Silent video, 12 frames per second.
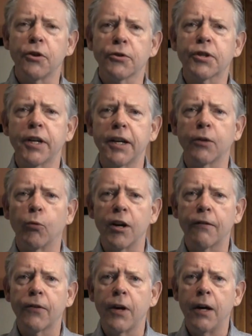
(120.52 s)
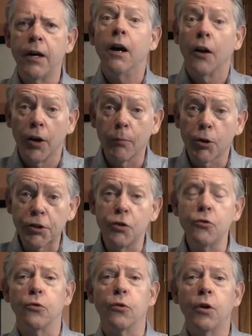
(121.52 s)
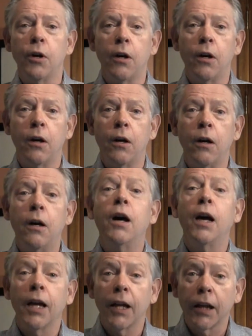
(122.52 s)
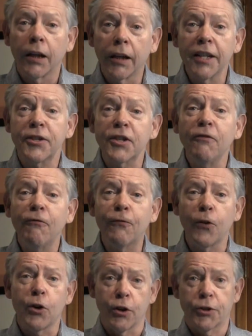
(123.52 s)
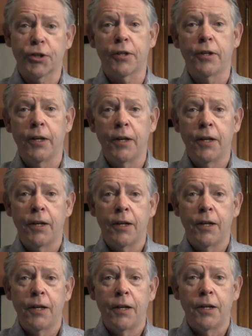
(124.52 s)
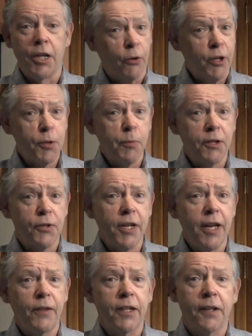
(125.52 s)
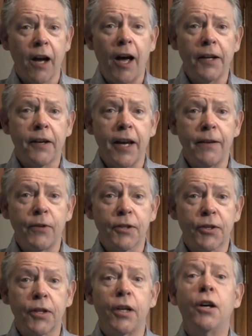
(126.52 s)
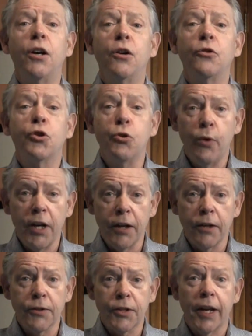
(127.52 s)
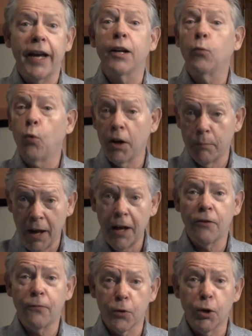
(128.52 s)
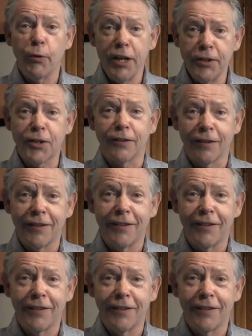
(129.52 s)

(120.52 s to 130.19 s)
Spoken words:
you're sitting with. Number 2, listen first. You know, it's been said that God gave us 2 ears and 1 mouth for a reason.